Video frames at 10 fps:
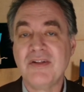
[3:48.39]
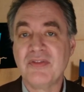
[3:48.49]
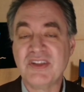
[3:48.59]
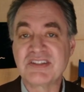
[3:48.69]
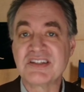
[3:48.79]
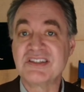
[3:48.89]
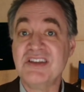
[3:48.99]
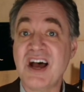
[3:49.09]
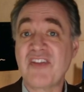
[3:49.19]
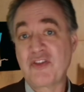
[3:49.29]
This is
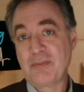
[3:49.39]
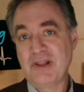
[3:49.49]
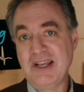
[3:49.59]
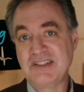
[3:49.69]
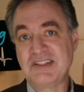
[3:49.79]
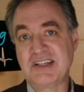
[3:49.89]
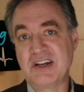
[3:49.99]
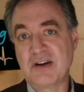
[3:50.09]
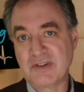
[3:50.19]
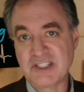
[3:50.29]
not the place to get
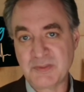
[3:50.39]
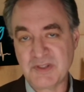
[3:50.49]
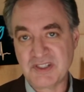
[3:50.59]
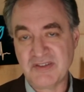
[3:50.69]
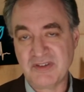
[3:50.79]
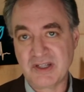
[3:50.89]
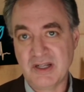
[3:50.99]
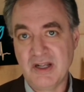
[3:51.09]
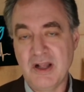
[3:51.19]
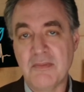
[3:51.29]
overly specific,
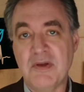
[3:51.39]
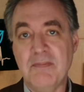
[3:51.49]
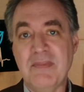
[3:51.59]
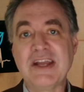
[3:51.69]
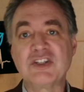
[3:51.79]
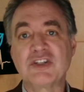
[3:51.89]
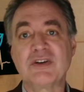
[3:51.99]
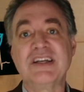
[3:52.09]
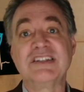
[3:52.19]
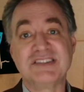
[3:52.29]
but make sure
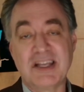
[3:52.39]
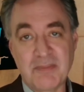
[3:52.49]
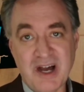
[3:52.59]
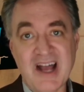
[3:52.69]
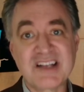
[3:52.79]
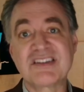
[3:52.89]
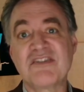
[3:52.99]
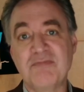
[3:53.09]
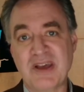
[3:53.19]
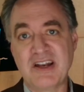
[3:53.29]
it is a
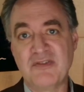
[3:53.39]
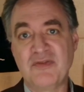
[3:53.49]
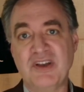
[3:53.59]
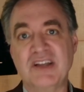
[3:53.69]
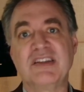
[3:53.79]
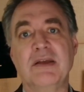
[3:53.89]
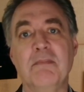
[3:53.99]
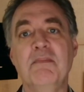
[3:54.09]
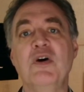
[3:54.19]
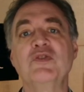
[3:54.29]
positive benefit that
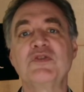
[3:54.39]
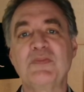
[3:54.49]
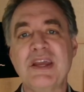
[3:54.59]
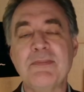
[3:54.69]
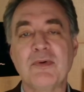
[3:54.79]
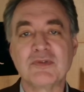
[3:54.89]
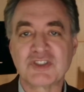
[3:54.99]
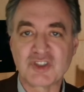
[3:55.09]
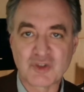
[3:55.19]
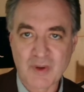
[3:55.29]
most people
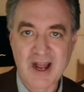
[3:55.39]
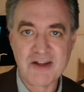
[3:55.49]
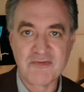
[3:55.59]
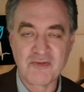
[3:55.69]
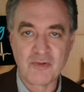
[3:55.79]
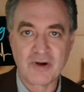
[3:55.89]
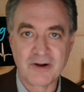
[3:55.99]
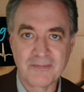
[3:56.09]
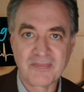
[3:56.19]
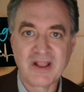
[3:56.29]
strive for.
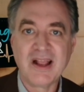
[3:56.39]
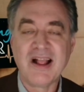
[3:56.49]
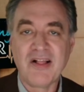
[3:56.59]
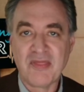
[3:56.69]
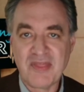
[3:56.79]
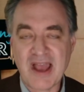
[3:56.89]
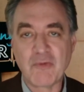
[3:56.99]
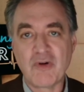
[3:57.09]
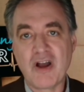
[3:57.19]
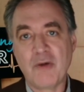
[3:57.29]

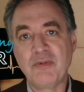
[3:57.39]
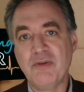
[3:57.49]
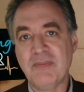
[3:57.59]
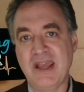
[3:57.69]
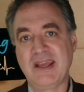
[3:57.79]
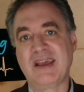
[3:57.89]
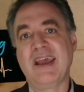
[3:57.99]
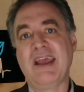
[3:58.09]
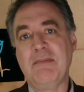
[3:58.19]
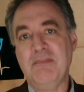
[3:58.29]
That will help you make
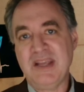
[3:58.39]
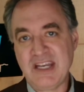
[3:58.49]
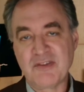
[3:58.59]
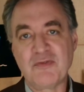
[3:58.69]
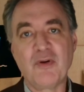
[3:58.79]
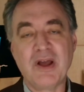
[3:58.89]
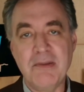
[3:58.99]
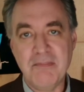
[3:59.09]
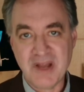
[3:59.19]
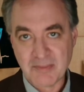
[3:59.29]
a meaningful
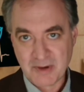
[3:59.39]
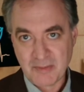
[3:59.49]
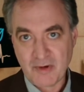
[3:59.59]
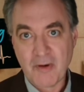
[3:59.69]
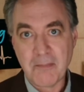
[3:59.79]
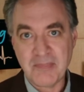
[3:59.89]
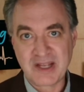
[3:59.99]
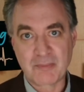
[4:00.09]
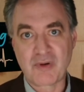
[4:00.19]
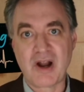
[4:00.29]
and memorable
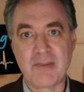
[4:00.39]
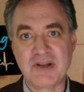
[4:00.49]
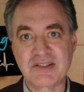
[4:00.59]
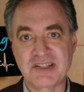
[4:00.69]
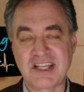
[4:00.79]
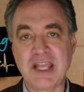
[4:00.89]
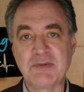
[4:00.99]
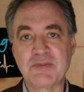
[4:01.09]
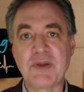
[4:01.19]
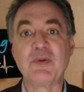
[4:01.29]
big promise that
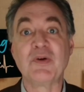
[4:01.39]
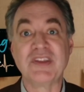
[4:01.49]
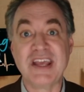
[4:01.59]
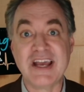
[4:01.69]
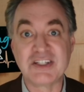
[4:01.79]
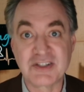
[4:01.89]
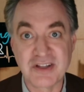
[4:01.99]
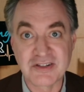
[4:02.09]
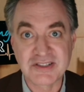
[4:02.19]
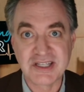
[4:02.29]
keeps people on the edge of
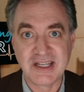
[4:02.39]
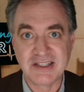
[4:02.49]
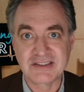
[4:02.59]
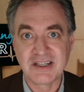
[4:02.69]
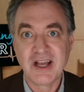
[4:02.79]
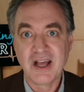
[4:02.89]
their seats,